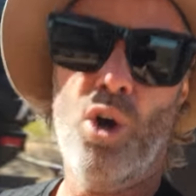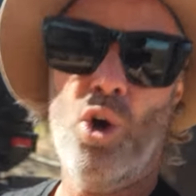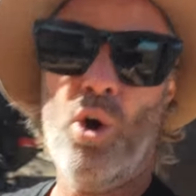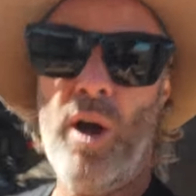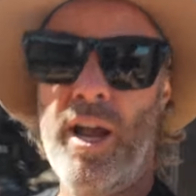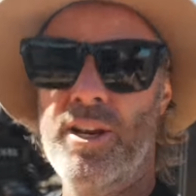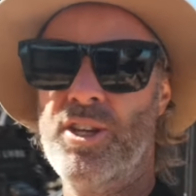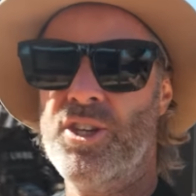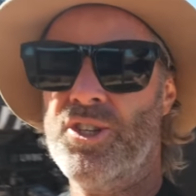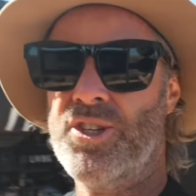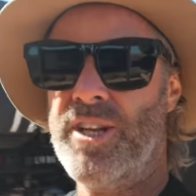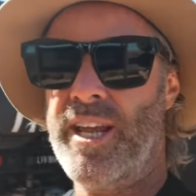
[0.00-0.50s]
Oh,
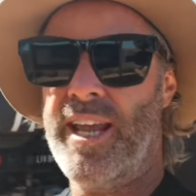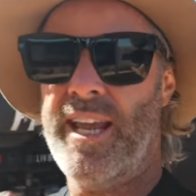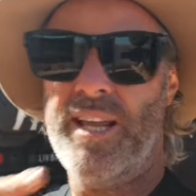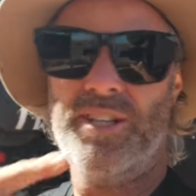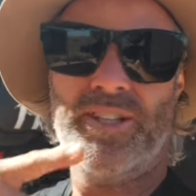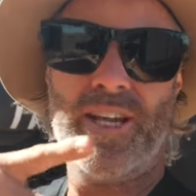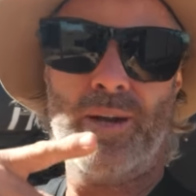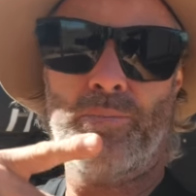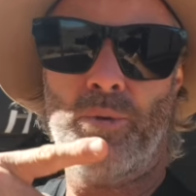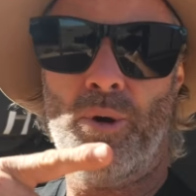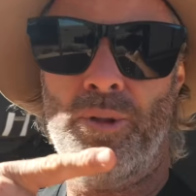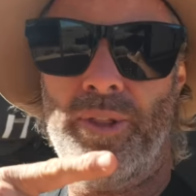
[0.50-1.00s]
and just a
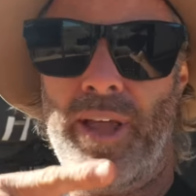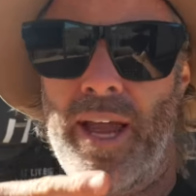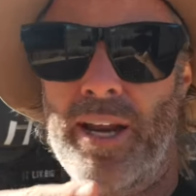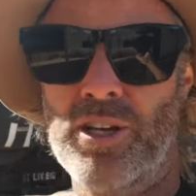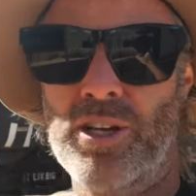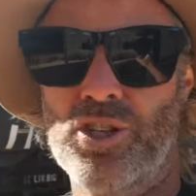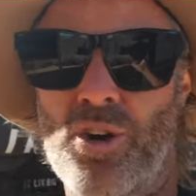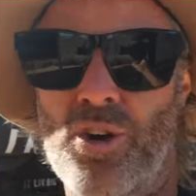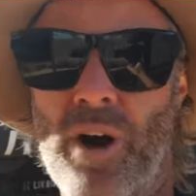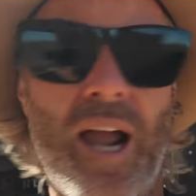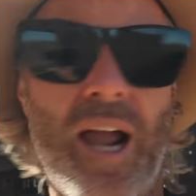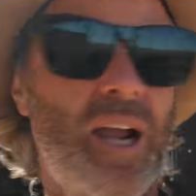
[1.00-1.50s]
heads up on
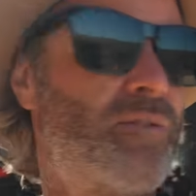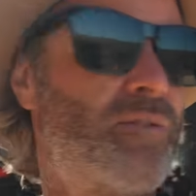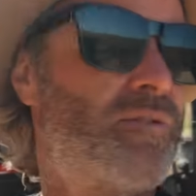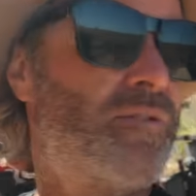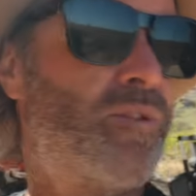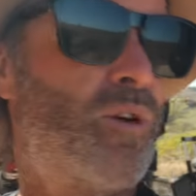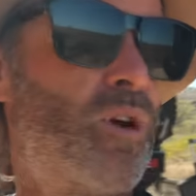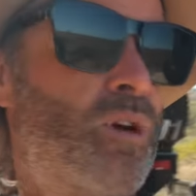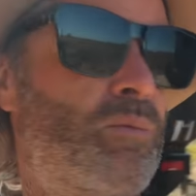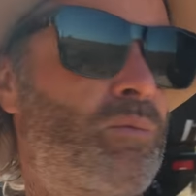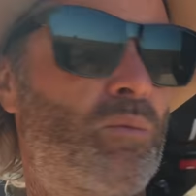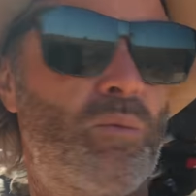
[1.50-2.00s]
that track
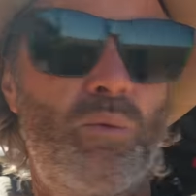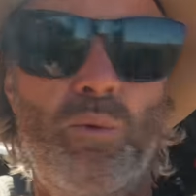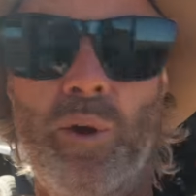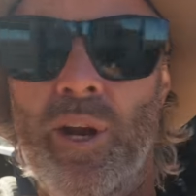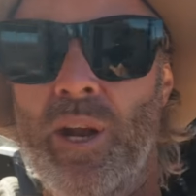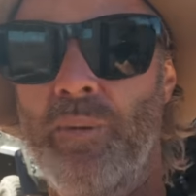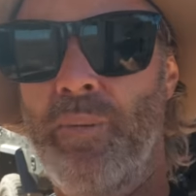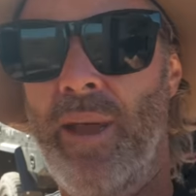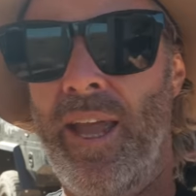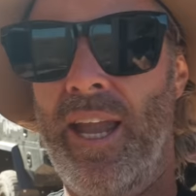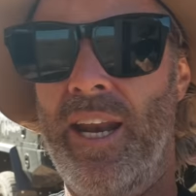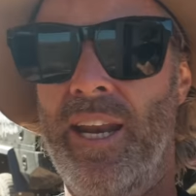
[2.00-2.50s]
from
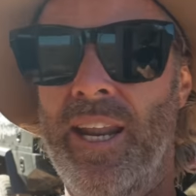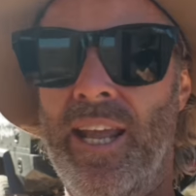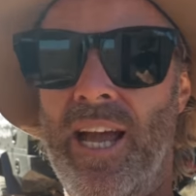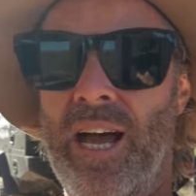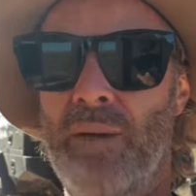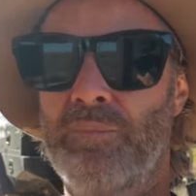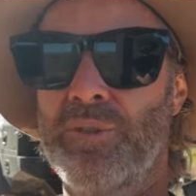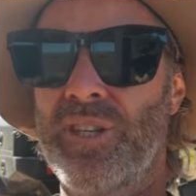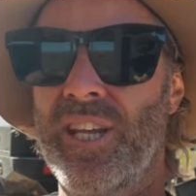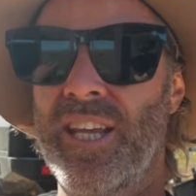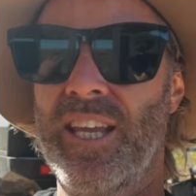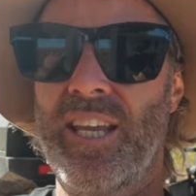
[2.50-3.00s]
Windabandy
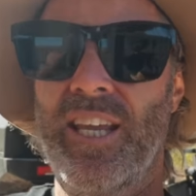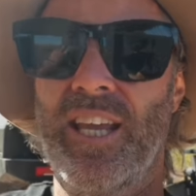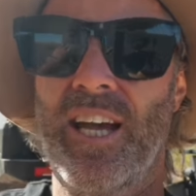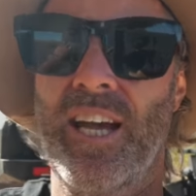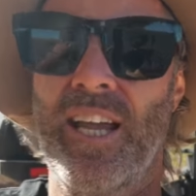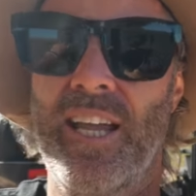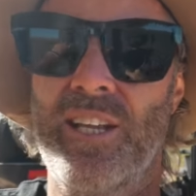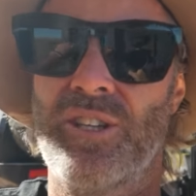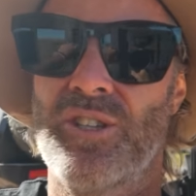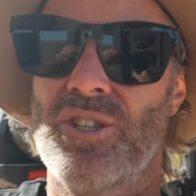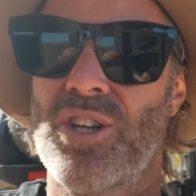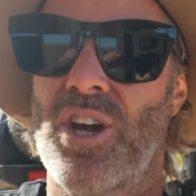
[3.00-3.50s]
up to here.
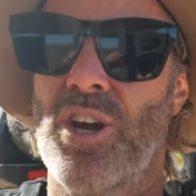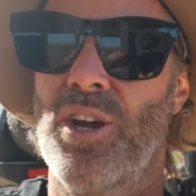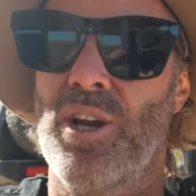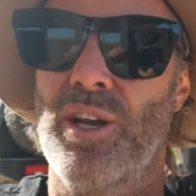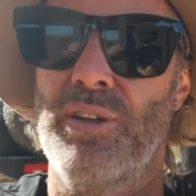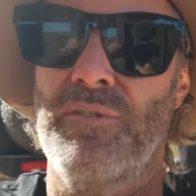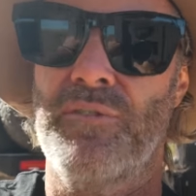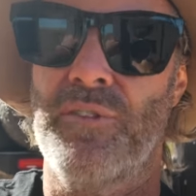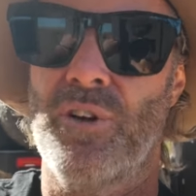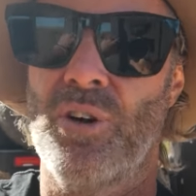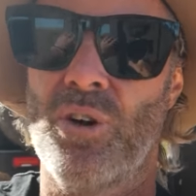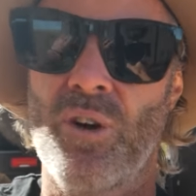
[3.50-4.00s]
It's
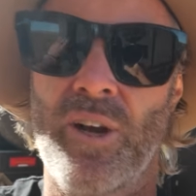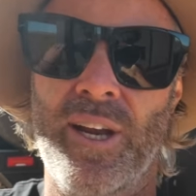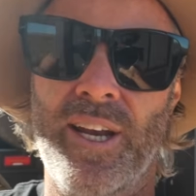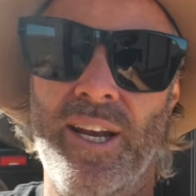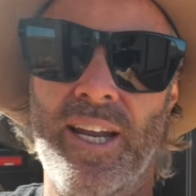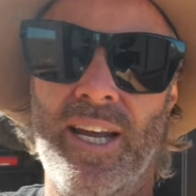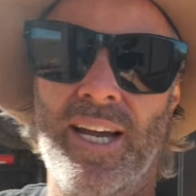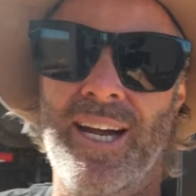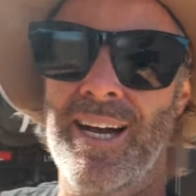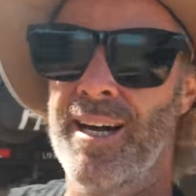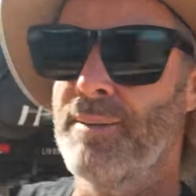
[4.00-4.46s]
totally fine.